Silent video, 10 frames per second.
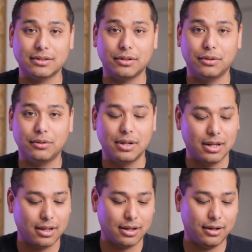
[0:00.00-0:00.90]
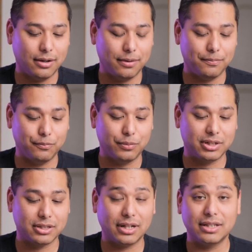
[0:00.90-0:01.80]
know
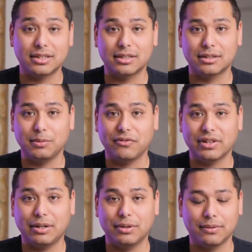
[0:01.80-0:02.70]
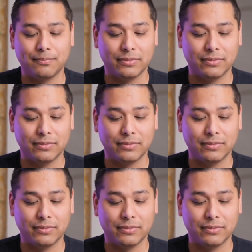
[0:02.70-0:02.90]
which size it's gonna be for that one.